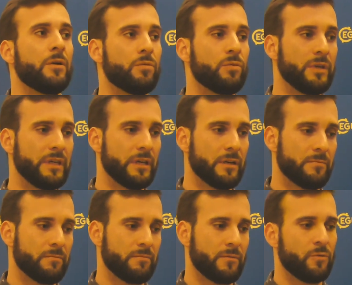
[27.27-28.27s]
we
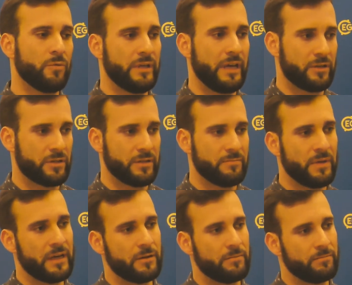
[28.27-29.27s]
um, we actually
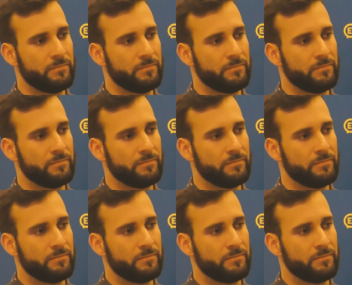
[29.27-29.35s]
make a,